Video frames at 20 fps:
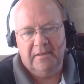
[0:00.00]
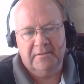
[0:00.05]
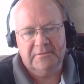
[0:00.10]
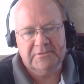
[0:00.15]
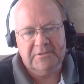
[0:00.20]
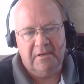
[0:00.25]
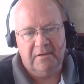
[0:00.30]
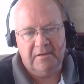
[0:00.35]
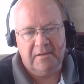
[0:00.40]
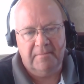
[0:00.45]

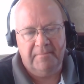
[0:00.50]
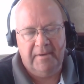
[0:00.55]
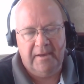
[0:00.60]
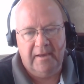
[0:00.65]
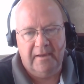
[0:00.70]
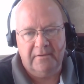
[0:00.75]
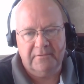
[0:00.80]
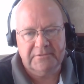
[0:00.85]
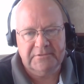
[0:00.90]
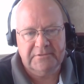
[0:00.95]
talk
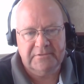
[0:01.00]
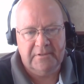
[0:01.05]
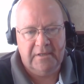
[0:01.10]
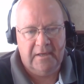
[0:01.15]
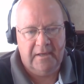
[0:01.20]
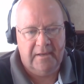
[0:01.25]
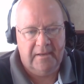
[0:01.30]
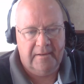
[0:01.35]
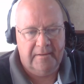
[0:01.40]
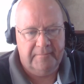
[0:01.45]
about.
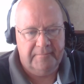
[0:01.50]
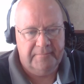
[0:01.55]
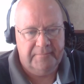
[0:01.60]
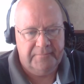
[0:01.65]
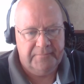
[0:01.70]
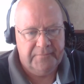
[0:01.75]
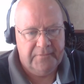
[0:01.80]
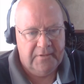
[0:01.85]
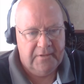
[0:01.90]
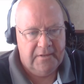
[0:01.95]

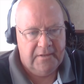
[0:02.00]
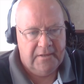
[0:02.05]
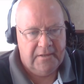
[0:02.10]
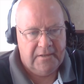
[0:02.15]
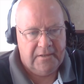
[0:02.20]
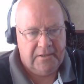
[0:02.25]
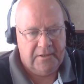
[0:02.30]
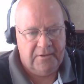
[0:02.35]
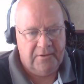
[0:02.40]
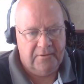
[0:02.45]

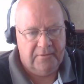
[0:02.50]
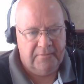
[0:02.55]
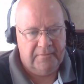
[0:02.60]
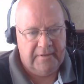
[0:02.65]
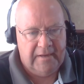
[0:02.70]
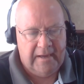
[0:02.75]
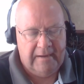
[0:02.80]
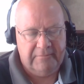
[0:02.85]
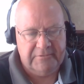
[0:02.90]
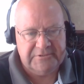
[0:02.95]
Um, you
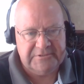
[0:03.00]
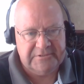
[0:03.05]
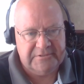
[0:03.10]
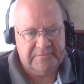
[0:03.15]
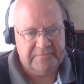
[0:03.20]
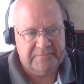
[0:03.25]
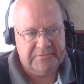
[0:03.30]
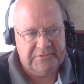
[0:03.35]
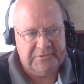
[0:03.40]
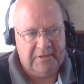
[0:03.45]
know, I was
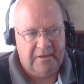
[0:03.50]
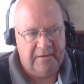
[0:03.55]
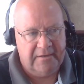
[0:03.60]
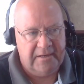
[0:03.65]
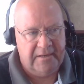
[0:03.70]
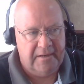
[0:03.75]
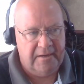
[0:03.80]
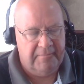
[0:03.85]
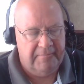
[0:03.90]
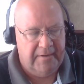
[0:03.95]

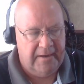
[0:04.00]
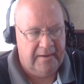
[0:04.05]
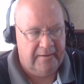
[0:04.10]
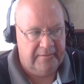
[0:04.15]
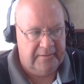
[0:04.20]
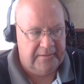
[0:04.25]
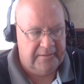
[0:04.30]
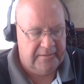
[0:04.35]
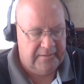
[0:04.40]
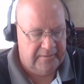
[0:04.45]
talking about
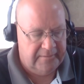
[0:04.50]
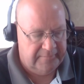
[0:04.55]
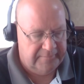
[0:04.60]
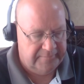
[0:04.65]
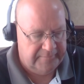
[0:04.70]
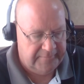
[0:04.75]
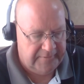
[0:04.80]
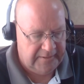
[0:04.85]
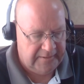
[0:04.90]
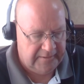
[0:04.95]
in a
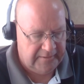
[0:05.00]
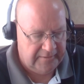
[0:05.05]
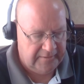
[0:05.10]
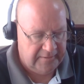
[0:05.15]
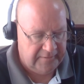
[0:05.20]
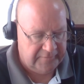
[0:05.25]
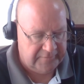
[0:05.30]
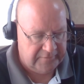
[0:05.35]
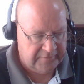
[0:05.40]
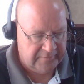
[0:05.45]
in
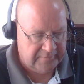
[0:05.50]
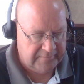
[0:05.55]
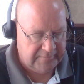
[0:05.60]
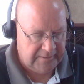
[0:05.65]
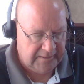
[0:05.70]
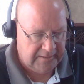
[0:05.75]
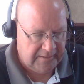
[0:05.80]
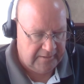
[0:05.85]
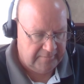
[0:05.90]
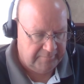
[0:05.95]
another
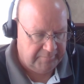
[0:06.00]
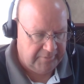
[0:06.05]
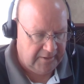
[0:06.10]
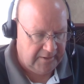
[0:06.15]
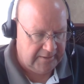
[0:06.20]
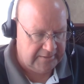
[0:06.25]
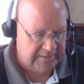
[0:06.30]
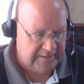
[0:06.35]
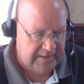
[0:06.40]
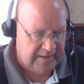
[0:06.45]
uh,
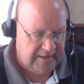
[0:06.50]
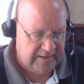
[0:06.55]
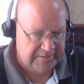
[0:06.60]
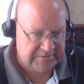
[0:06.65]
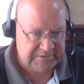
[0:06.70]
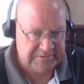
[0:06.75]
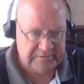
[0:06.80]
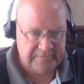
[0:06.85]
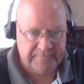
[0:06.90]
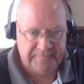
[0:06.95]

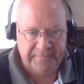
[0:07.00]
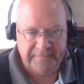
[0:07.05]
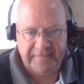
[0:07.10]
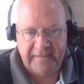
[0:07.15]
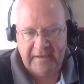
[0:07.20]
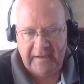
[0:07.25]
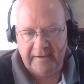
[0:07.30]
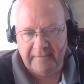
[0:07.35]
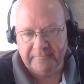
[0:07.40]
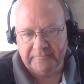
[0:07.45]
podcast
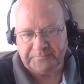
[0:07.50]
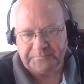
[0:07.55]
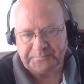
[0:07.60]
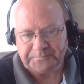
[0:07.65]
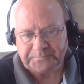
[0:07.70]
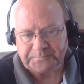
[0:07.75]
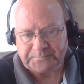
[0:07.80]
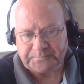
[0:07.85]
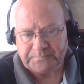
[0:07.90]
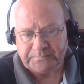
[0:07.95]
that
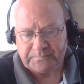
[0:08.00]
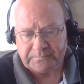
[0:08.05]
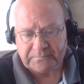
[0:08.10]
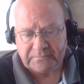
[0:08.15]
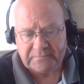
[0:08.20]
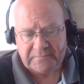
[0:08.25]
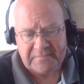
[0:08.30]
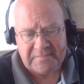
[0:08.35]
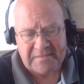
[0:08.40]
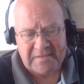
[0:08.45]

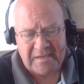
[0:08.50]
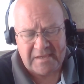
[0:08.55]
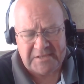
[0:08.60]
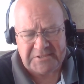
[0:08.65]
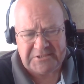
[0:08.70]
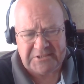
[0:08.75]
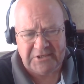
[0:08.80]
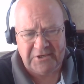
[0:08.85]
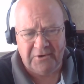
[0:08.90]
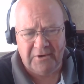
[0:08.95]

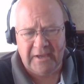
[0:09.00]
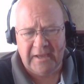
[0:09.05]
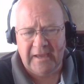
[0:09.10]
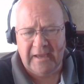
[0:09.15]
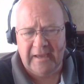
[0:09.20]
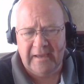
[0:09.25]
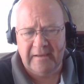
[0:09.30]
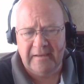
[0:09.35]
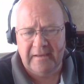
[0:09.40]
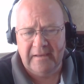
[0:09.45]
you know, I